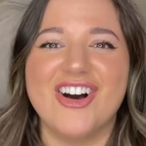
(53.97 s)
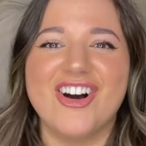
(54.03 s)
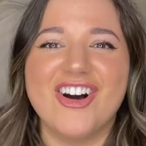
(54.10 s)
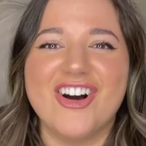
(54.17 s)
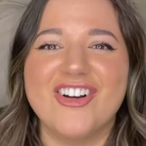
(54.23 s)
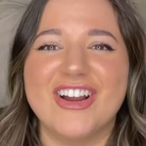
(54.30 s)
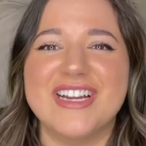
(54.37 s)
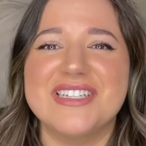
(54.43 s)

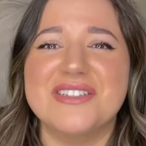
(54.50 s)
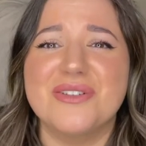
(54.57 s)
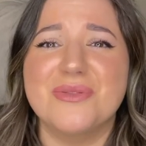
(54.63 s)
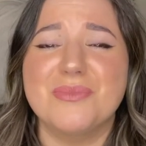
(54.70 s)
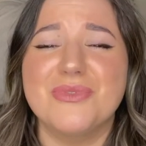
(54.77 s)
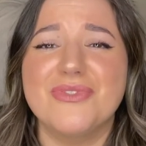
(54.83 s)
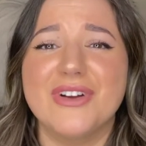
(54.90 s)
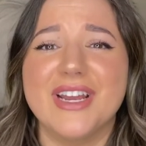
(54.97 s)
All right, so
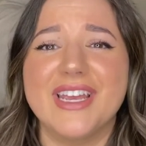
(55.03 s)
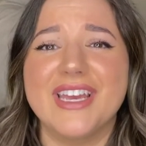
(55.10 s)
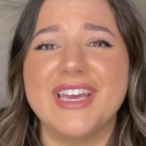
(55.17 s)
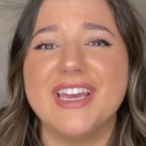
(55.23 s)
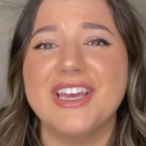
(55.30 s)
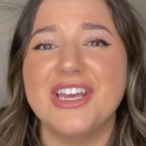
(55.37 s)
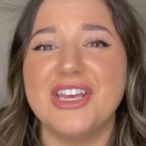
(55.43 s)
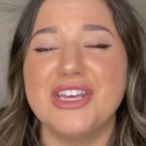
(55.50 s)
before I
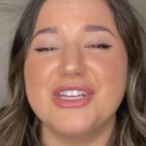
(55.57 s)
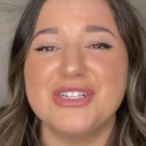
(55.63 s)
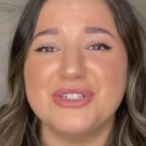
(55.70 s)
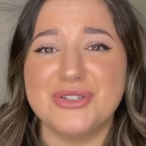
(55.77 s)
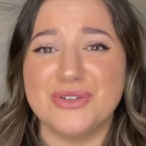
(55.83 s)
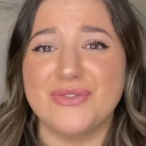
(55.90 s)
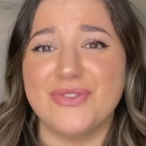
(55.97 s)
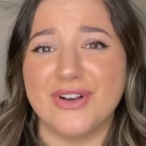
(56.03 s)
get
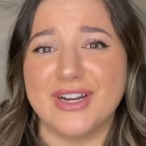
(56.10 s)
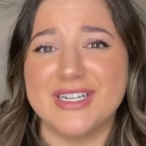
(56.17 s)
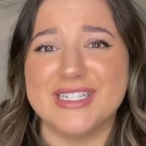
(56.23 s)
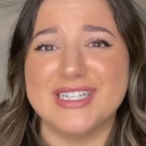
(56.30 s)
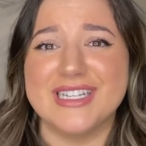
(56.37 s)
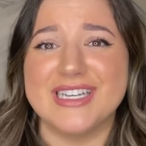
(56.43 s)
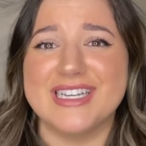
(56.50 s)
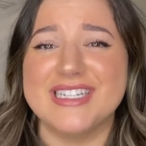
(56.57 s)
too far
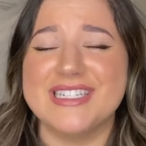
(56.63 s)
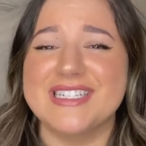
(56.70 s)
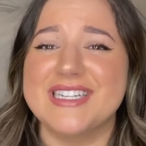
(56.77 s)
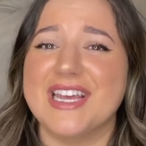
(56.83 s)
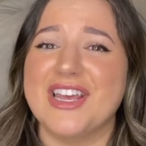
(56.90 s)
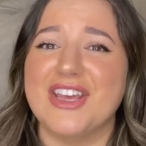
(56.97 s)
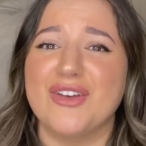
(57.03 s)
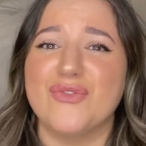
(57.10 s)
into this.
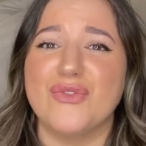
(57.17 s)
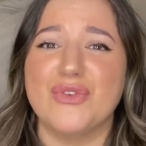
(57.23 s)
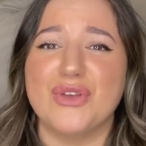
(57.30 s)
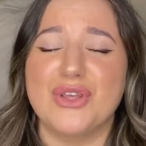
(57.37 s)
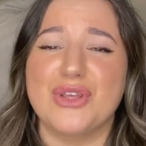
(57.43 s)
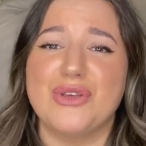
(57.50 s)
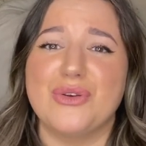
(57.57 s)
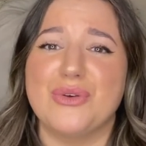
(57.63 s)
If
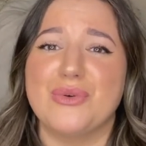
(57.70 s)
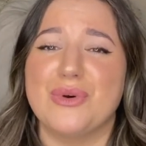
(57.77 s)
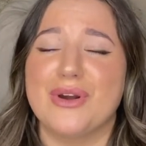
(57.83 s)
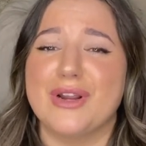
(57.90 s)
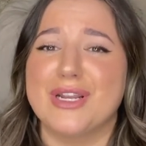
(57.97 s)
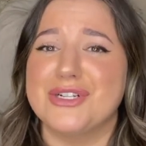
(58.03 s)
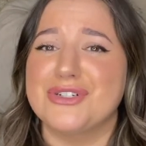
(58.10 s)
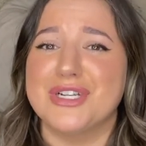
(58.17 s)
you are
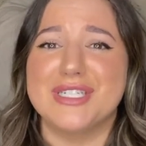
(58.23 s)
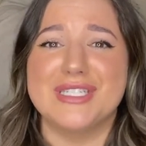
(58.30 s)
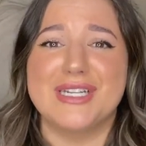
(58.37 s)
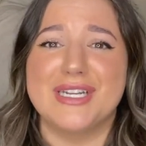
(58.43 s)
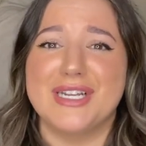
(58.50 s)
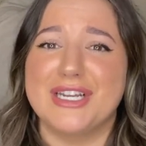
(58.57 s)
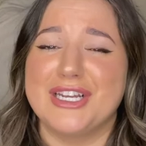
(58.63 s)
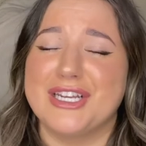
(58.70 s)
interested
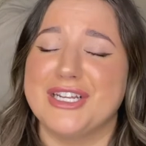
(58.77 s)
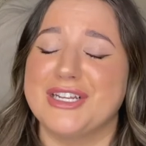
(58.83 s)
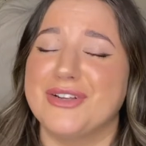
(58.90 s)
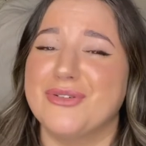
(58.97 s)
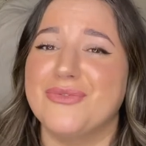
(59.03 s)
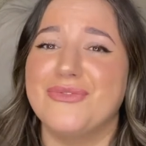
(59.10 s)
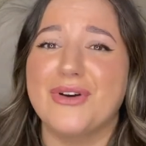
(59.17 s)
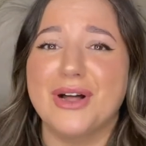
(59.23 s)
in
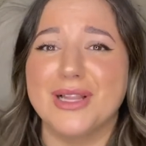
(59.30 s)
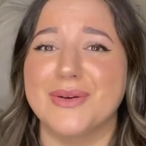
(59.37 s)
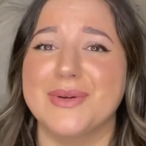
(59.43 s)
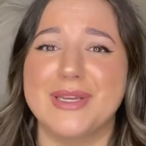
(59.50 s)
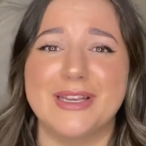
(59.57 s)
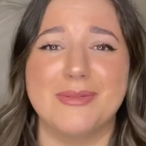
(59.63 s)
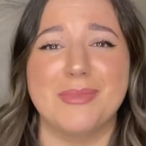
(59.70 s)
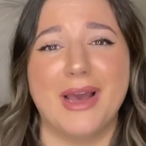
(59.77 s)

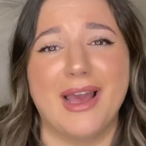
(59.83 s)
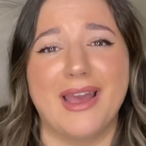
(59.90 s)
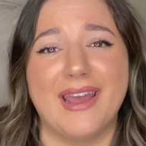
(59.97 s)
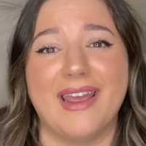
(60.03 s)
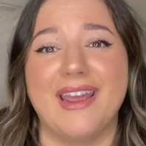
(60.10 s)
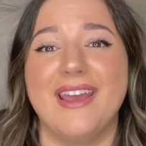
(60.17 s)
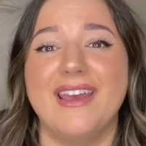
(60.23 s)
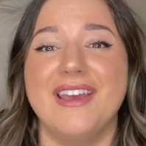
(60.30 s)
following
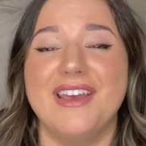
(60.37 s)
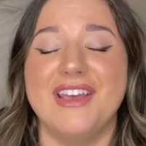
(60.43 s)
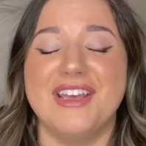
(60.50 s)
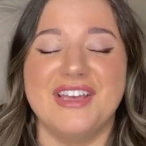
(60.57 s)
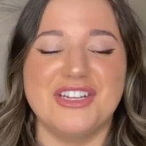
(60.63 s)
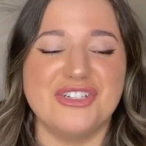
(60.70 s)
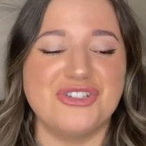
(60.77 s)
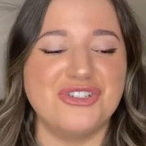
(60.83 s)
my
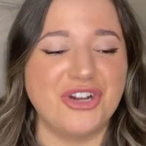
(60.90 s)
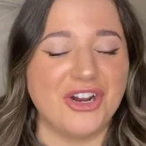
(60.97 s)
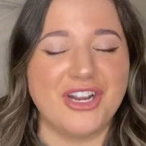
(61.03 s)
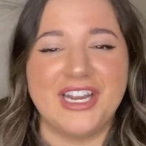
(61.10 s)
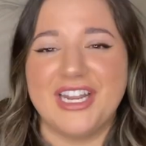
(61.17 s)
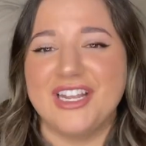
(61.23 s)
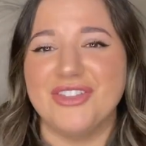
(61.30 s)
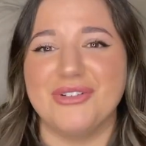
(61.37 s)

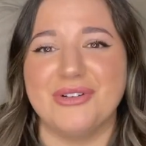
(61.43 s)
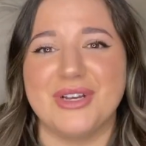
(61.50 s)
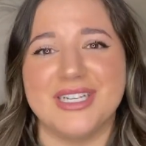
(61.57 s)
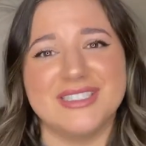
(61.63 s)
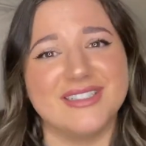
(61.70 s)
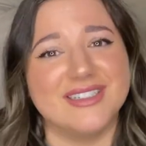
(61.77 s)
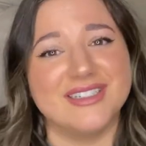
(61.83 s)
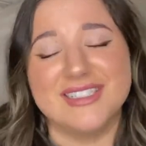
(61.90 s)
journey through
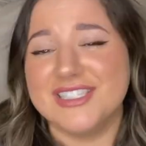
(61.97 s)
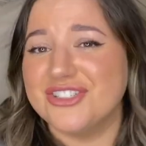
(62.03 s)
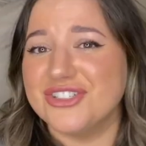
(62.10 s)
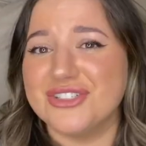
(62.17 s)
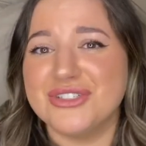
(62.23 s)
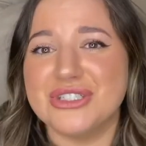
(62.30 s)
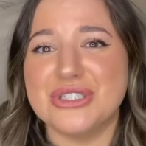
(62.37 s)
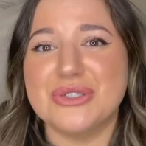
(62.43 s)

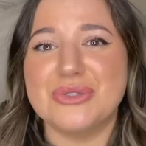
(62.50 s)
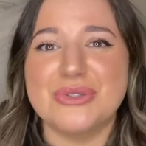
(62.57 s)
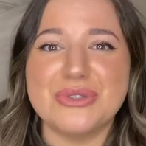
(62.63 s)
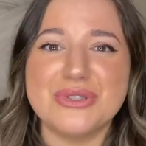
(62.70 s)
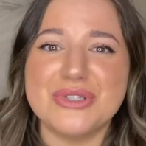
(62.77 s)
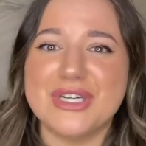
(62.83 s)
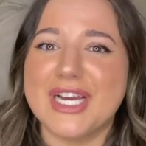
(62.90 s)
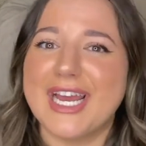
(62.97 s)
esthetician
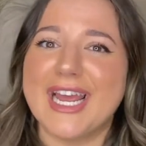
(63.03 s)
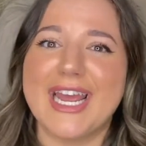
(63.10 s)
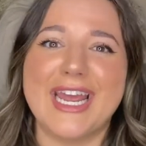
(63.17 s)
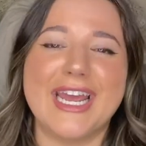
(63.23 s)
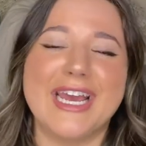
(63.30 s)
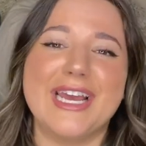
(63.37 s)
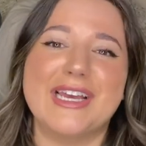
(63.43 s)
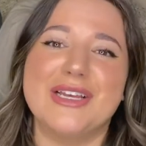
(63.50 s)
school
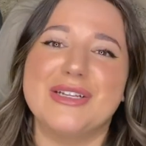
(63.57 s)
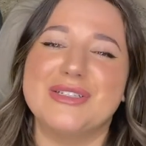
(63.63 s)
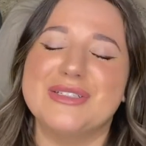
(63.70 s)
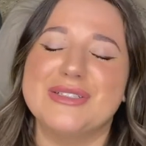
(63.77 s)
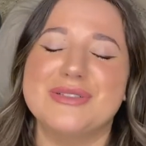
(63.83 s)
and